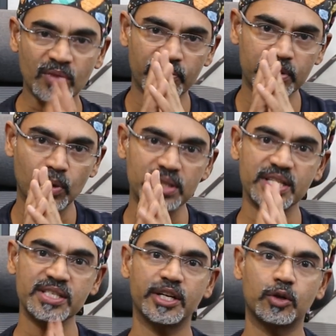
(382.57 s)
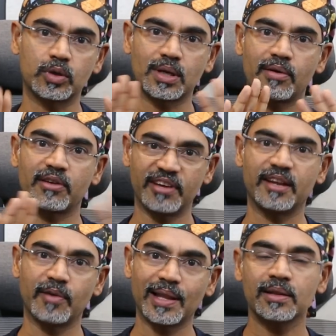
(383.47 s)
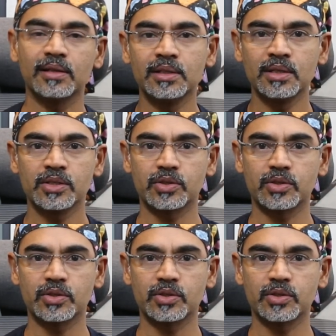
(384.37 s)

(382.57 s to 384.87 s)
with one session it would cover very well.